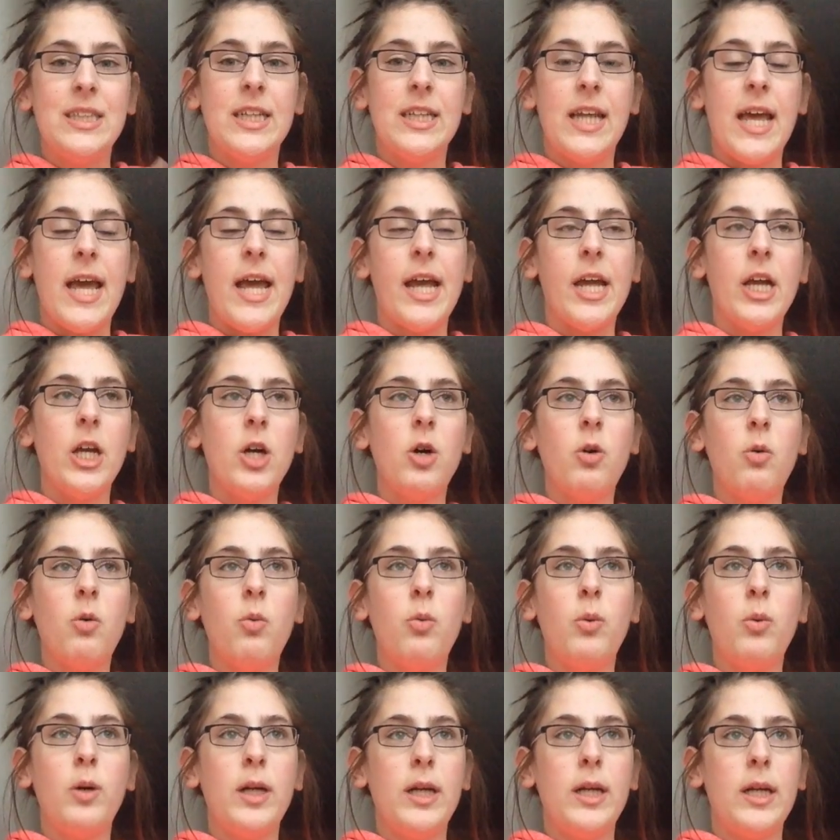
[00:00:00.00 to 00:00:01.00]
Today,
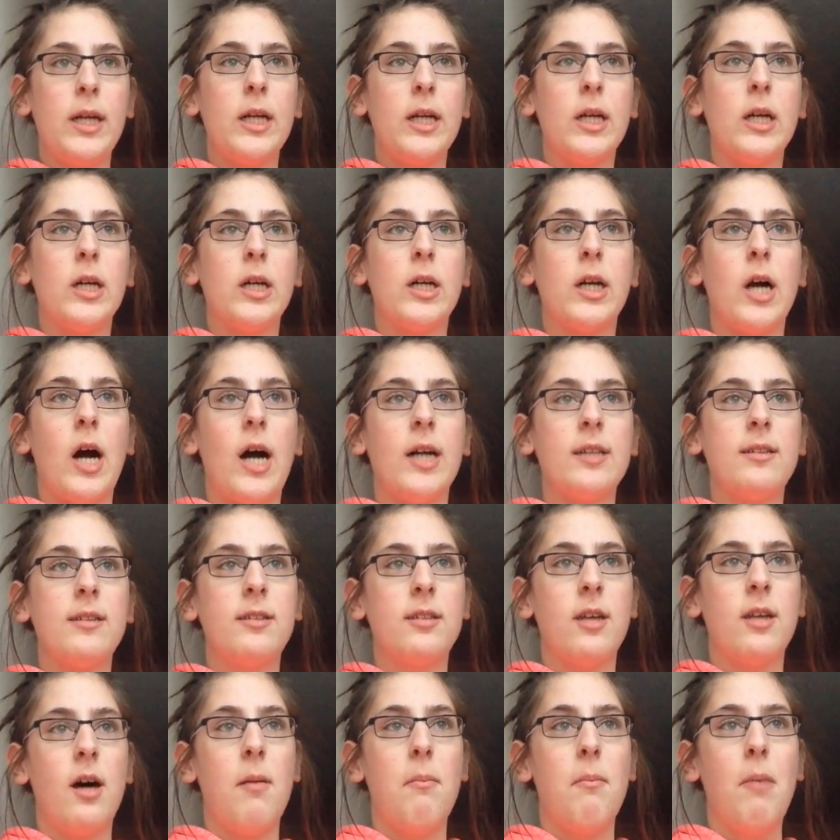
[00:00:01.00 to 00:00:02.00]
we got
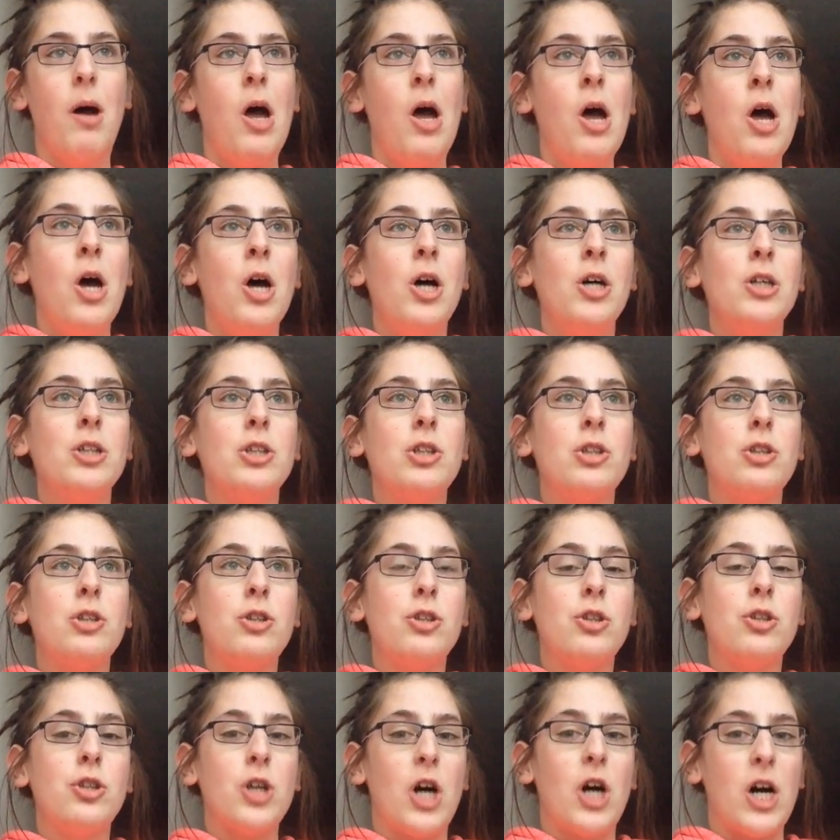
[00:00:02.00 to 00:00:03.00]
some
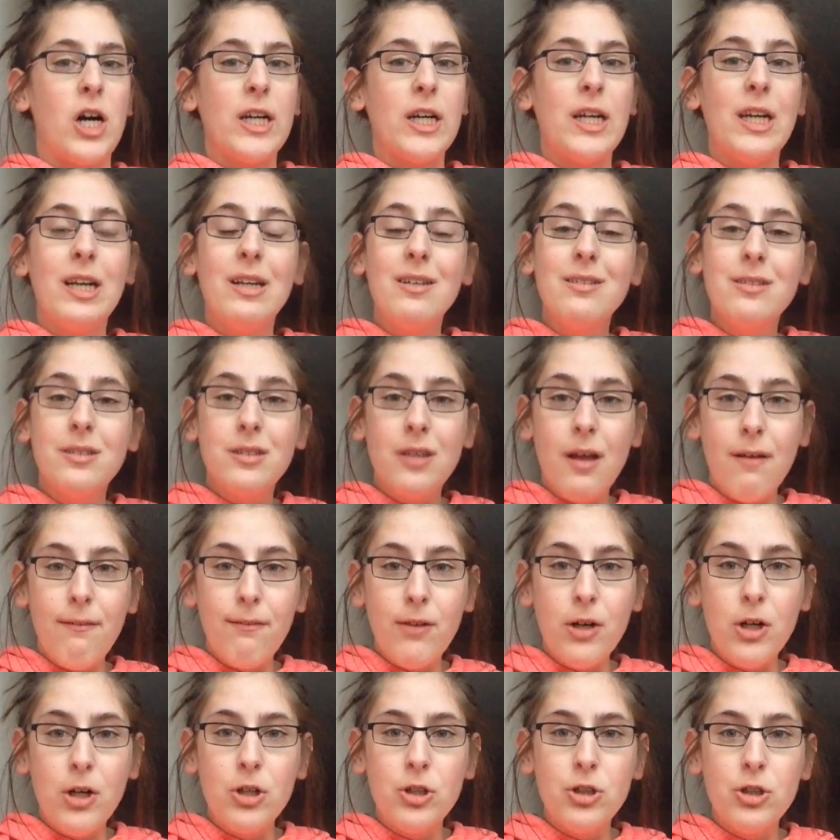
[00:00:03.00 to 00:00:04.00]
stocking
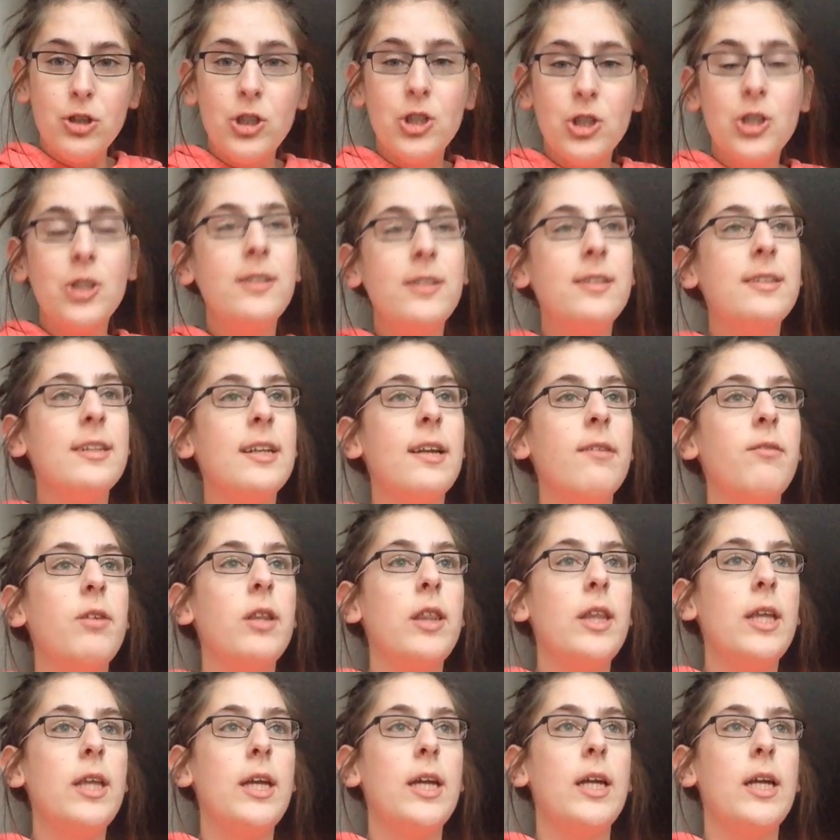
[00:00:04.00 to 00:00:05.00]
stuffers and
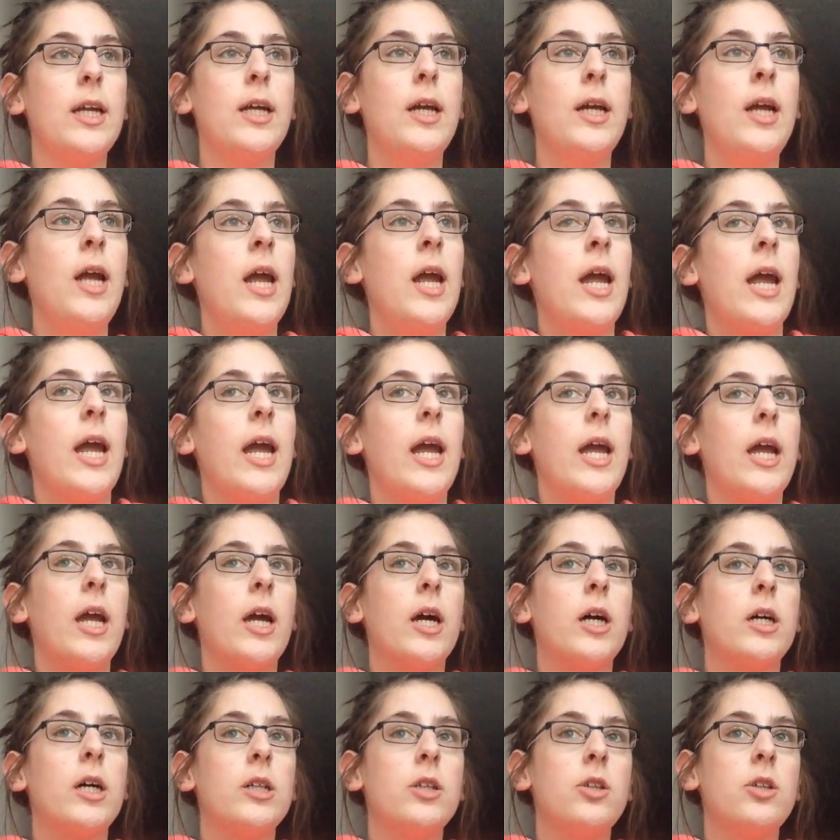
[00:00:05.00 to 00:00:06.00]
everything,
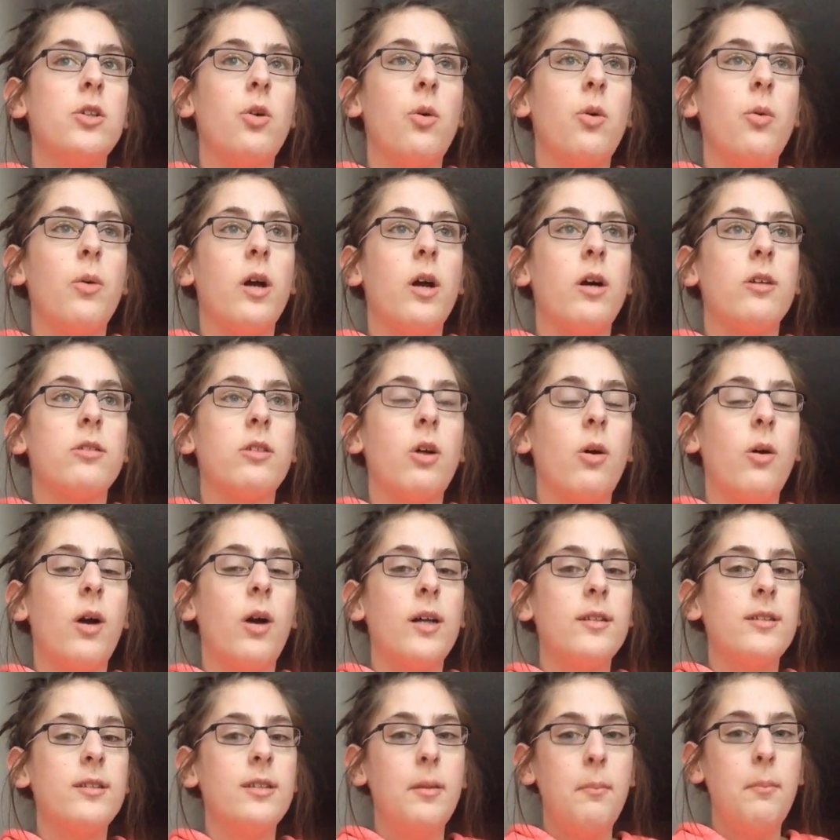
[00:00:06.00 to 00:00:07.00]
and we also
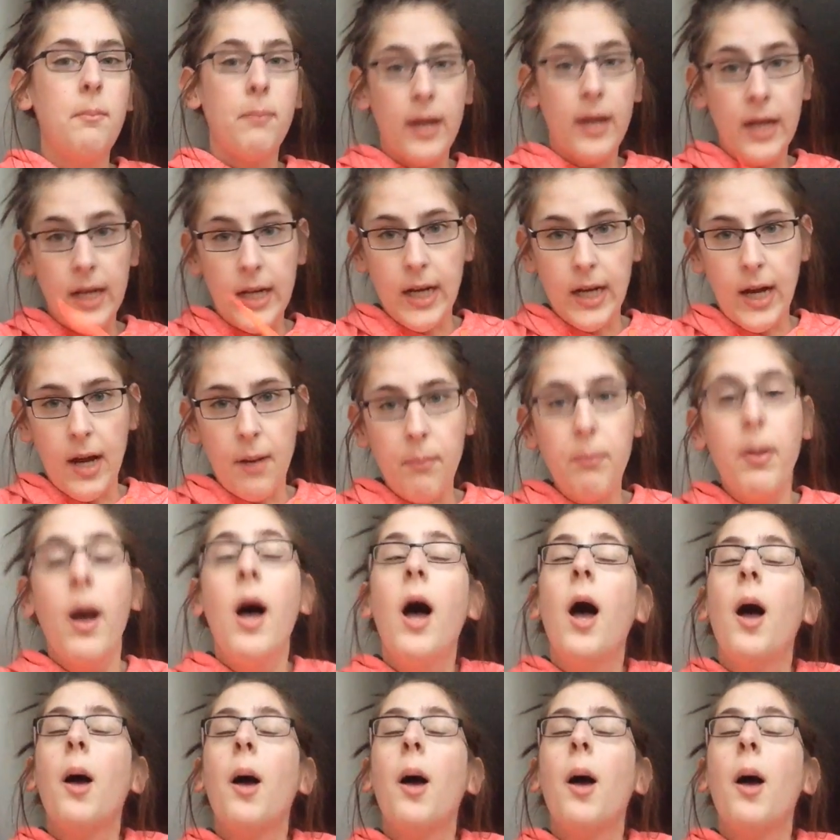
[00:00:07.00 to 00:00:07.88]
got some makeup.